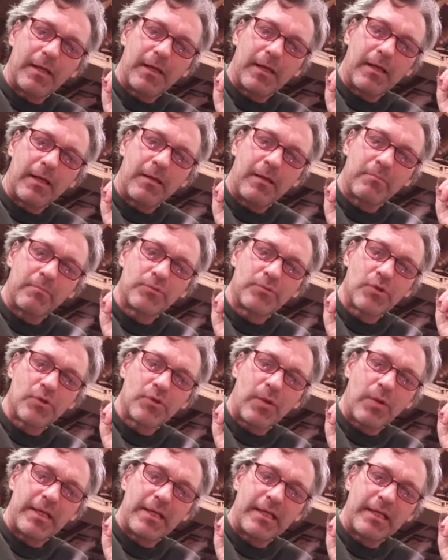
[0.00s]
Um, so
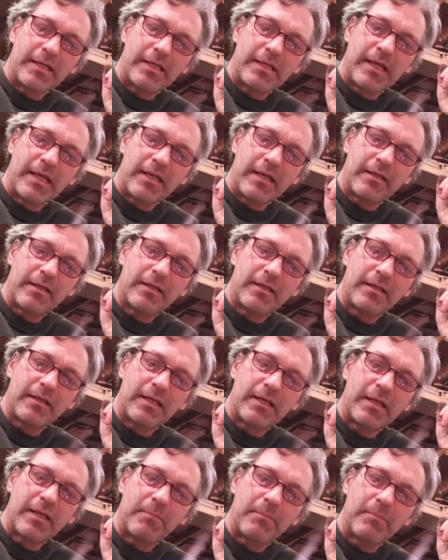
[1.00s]
I need to get
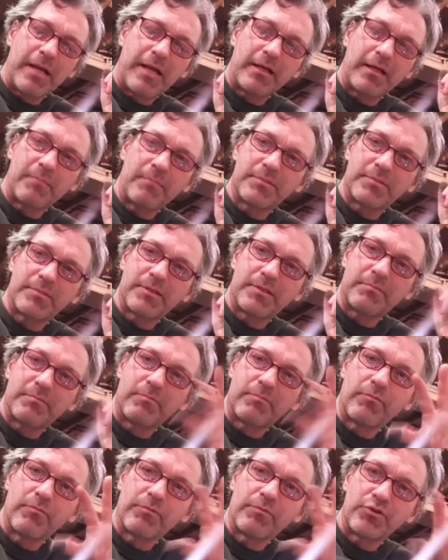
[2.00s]
heat back up to
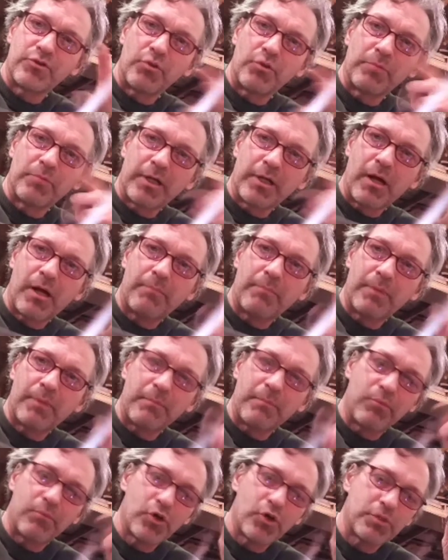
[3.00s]
resume the cup
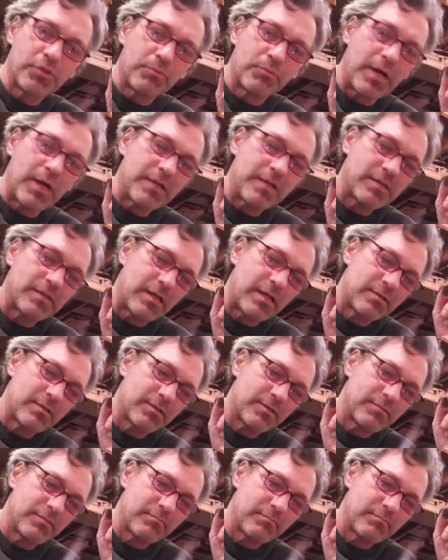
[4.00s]
and push process.